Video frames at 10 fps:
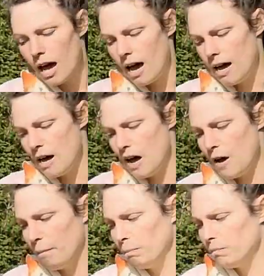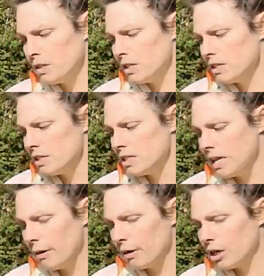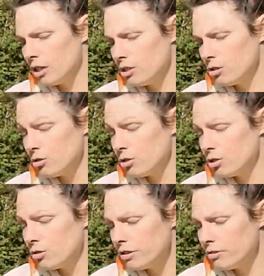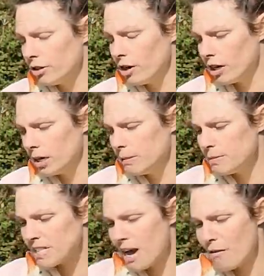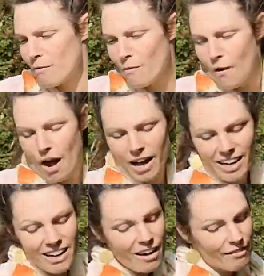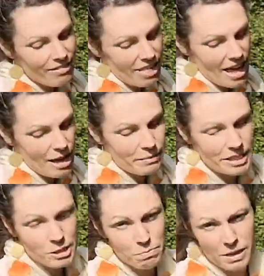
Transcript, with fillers: Um, Today we're gonna do two different herbs and one of them is